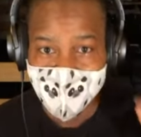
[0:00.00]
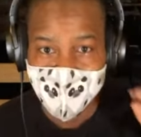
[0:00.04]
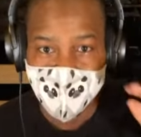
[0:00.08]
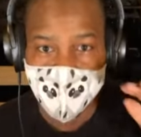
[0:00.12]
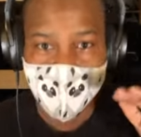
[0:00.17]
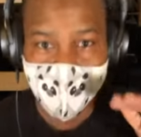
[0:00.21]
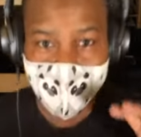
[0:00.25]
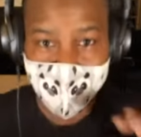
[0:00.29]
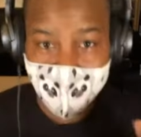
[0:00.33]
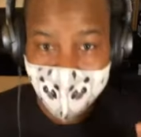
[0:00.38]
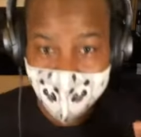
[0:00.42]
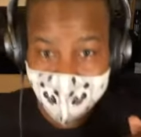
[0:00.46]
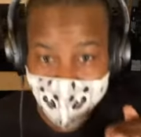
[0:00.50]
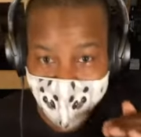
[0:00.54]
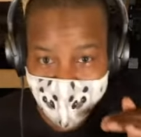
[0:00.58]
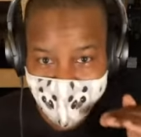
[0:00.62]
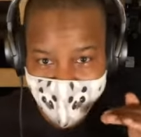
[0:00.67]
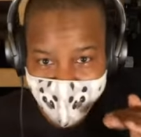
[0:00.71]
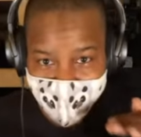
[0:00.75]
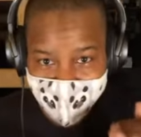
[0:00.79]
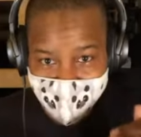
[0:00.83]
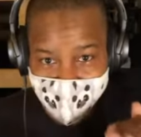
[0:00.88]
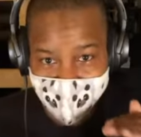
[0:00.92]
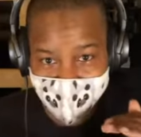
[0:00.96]
all
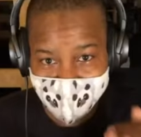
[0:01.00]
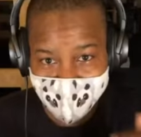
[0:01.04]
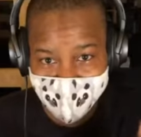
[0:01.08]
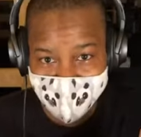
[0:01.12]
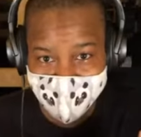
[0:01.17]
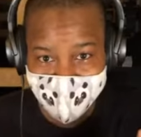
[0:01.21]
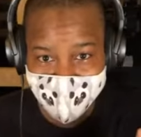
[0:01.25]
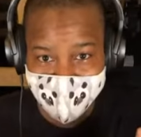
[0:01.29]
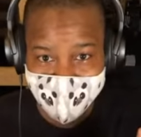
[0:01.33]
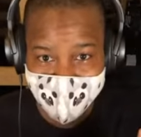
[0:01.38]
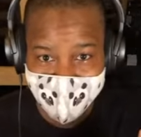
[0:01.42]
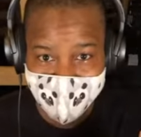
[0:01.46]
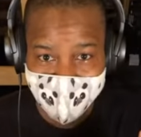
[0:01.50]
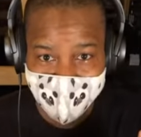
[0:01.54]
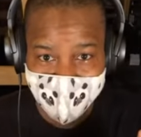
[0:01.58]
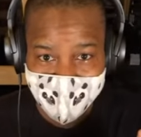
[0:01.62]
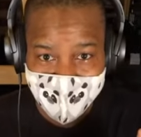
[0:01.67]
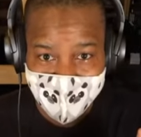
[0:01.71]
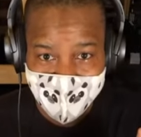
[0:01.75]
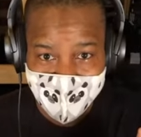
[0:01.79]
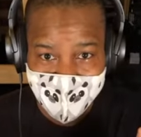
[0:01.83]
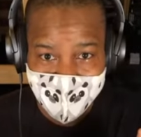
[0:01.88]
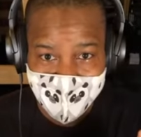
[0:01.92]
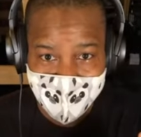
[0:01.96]
because
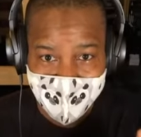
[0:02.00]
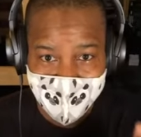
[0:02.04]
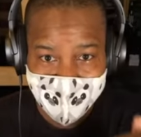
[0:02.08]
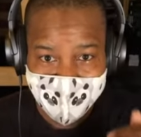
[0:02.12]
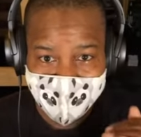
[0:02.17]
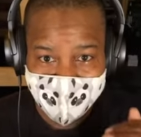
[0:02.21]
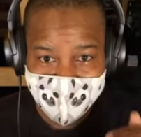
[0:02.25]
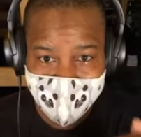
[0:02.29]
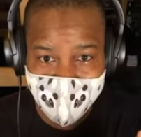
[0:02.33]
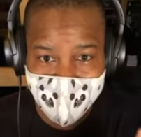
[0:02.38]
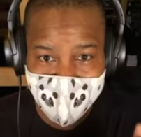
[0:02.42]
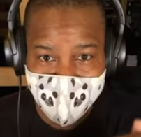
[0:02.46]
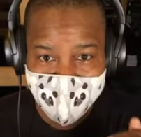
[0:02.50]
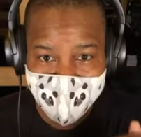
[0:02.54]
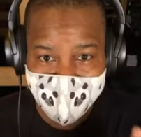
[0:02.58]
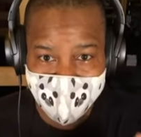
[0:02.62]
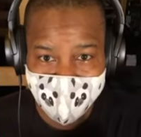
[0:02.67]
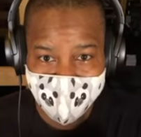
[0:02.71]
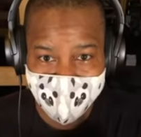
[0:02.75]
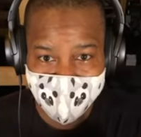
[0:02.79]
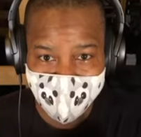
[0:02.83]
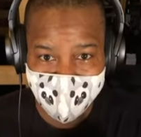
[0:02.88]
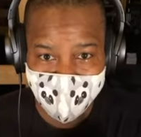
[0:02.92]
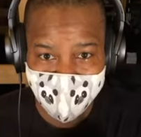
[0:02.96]
I told
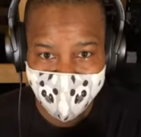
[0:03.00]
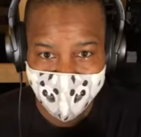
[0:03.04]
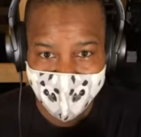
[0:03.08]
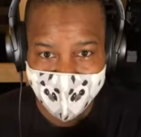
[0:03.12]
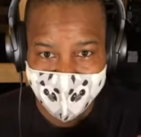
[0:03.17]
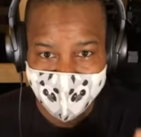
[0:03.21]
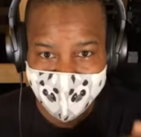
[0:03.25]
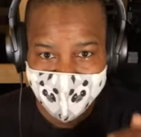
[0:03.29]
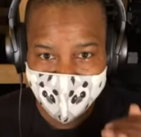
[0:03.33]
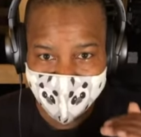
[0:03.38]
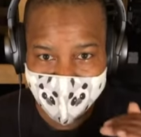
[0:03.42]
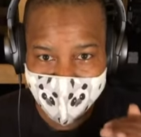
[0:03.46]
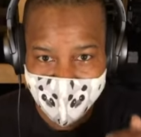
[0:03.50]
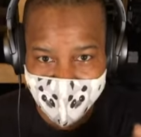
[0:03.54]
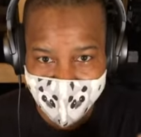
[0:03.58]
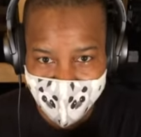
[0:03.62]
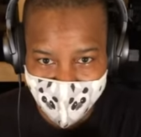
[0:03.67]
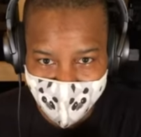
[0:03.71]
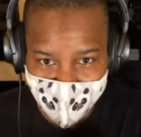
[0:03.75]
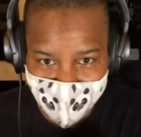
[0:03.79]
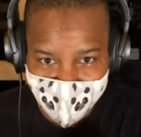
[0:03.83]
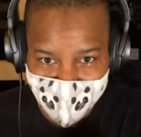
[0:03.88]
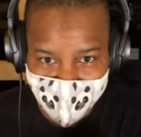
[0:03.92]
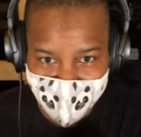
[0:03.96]
him
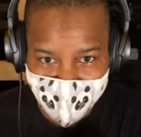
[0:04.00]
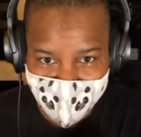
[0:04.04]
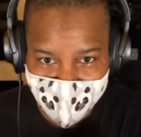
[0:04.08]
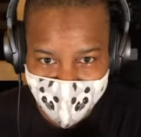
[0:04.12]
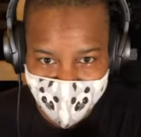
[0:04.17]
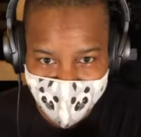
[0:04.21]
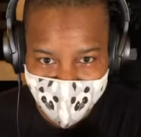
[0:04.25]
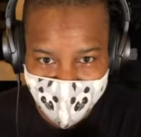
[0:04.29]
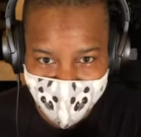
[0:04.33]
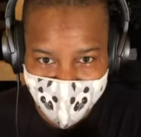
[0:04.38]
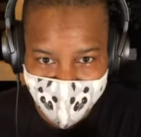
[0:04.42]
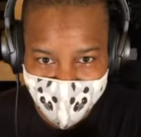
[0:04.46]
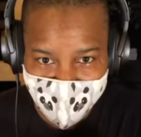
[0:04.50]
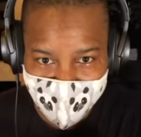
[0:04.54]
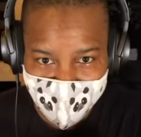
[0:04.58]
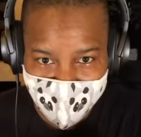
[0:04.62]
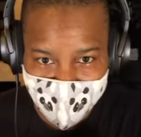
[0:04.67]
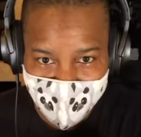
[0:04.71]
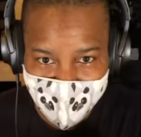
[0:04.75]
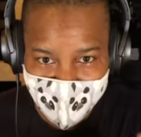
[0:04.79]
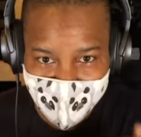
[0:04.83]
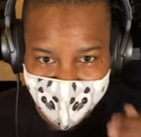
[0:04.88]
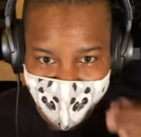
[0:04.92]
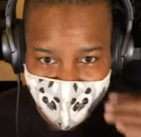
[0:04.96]
no.
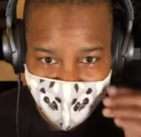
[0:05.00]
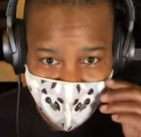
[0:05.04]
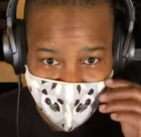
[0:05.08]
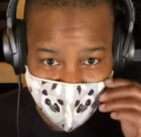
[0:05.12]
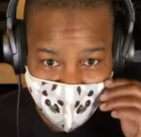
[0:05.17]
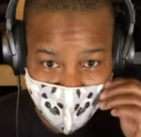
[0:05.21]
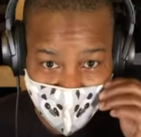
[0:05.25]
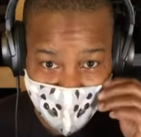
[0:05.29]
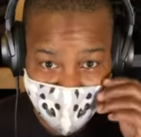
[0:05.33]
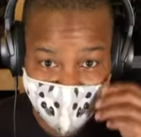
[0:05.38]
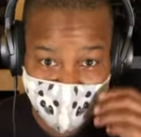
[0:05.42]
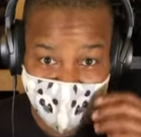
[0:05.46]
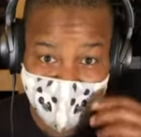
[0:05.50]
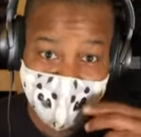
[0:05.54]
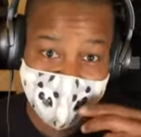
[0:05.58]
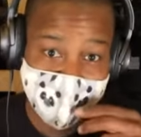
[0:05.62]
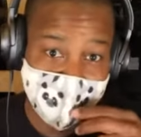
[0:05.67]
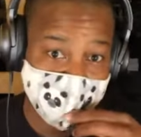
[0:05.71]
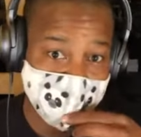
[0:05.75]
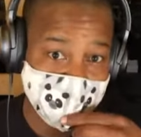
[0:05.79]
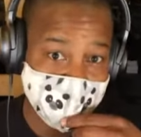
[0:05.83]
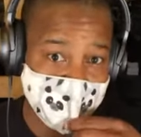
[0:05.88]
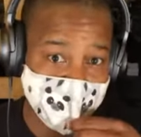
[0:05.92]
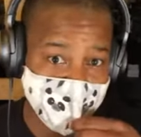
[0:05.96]
He asked for
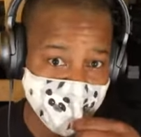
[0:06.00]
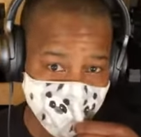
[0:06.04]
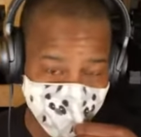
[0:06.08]
something.